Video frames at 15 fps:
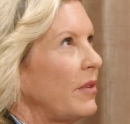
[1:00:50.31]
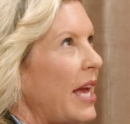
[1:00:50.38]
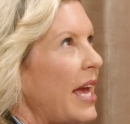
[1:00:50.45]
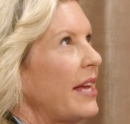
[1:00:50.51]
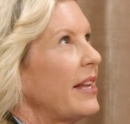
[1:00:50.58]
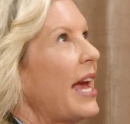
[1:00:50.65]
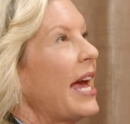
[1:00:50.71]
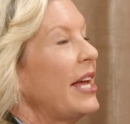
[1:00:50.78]

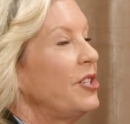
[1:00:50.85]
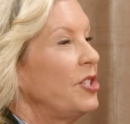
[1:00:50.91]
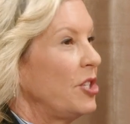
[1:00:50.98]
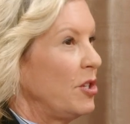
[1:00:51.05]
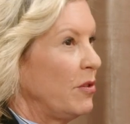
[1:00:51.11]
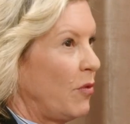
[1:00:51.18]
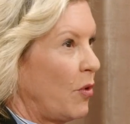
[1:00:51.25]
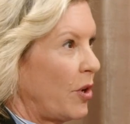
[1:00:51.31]
head to
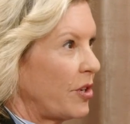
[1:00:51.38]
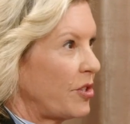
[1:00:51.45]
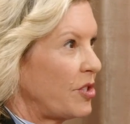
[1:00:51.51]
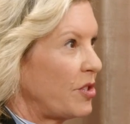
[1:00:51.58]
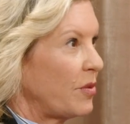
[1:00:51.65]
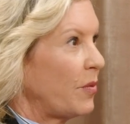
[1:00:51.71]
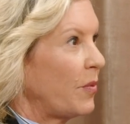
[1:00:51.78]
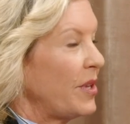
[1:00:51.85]
divorce
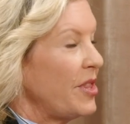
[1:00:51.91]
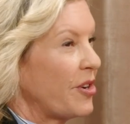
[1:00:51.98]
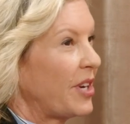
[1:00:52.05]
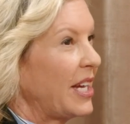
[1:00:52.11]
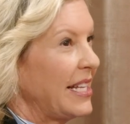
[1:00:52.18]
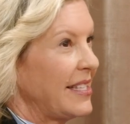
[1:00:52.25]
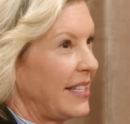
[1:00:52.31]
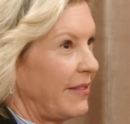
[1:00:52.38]
when their
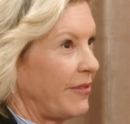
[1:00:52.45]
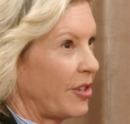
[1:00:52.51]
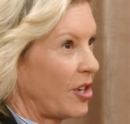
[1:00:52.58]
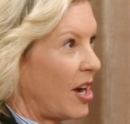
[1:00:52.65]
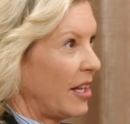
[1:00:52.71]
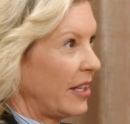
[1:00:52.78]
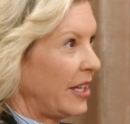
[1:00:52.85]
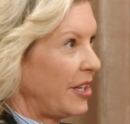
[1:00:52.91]
kids leave for
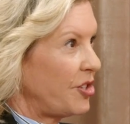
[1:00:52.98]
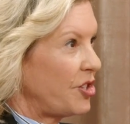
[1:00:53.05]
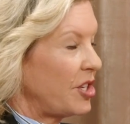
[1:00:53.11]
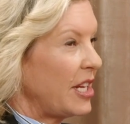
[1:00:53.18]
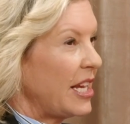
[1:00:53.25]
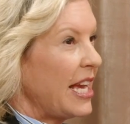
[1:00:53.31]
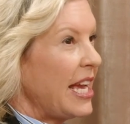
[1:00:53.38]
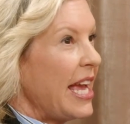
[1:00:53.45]
college.
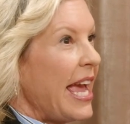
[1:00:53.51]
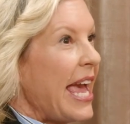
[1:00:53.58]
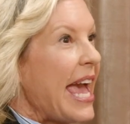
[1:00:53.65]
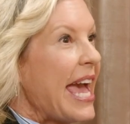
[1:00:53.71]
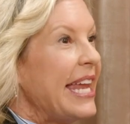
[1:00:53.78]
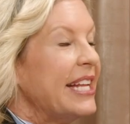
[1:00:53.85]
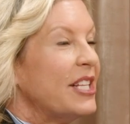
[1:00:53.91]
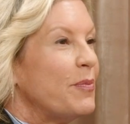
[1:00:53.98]

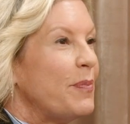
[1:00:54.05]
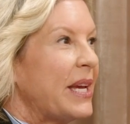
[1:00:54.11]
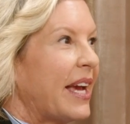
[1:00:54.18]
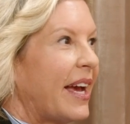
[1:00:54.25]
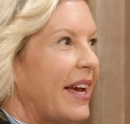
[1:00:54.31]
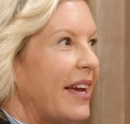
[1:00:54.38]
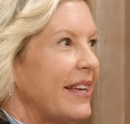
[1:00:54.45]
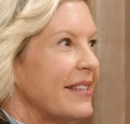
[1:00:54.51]
And it's
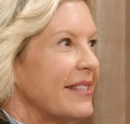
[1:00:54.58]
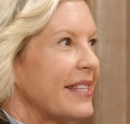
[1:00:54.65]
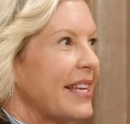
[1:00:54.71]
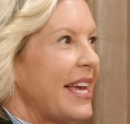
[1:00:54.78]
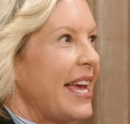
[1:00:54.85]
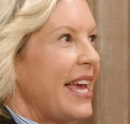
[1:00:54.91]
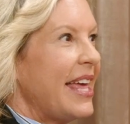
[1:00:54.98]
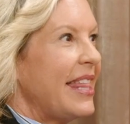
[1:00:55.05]
because
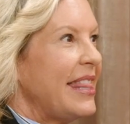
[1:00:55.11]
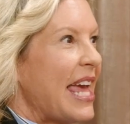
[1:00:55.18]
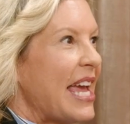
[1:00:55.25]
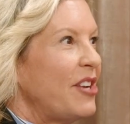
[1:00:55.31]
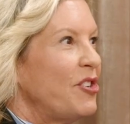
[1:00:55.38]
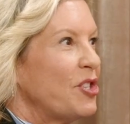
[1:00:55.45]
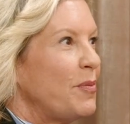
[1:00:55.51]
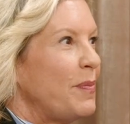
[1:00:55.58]
they
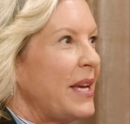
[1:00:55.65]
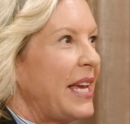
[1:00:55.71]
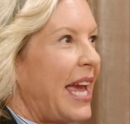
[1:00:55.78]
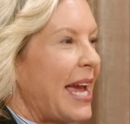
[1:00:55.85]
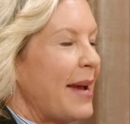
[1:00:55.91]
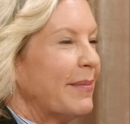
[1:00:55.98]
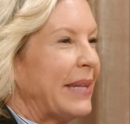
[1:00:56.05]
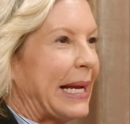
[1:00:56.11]
just
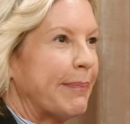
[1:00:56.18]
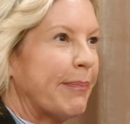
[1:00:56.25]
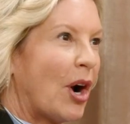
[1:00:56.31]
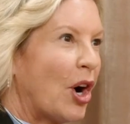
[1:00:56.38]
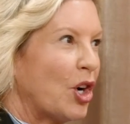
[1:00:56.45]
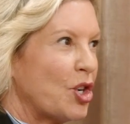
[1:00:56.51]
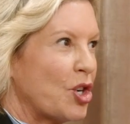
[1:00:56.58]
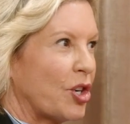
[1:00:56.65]
became like
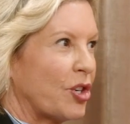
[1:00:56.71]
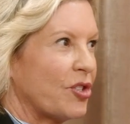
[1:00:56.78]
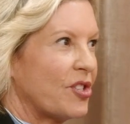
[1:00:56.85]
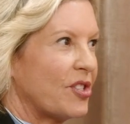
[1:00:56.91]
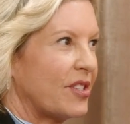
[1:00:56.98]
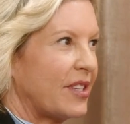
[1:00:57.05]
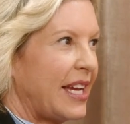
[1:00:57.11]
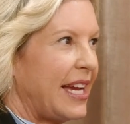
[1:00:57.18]

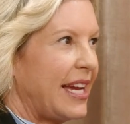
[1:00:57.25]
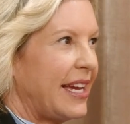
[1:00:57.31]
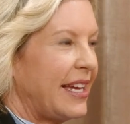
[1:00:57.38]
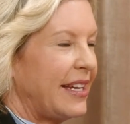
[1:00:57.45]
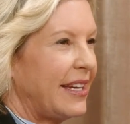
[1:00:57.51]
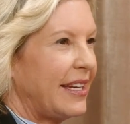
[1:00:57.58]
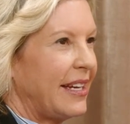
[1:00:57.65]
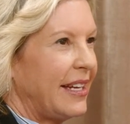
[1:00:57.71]
partners
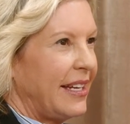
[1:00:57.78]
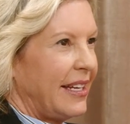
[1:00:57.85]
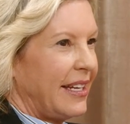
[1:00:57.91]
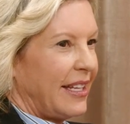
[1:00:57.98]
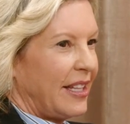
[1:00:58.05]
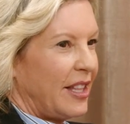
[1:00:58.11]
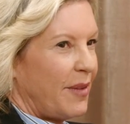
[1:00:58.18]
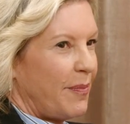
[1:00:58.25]
in
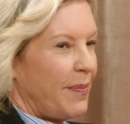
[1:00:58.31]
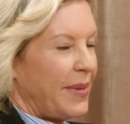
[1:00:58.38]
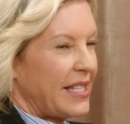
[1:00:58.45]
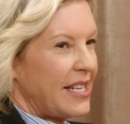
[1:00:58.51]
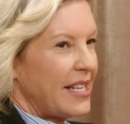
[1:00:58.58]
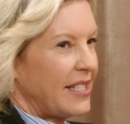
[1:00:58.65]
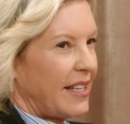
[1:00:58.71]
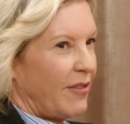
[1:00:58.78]
the
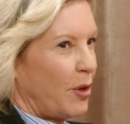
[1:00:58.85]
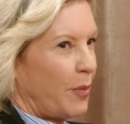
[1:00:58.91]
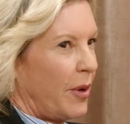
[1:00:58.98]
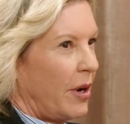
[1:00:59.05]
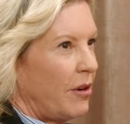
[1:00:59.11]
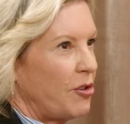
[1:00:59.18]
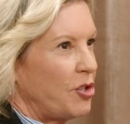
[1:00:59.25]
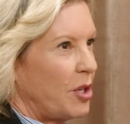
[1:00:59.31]
business of their
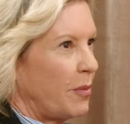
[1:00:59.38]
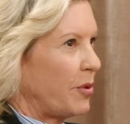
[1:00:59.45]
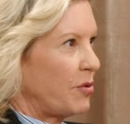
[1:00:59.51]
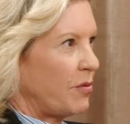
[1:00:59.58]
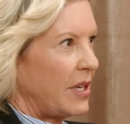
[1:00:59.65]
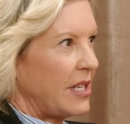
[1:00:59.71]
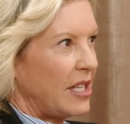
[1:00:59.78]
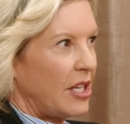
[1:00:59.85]
partnership was raising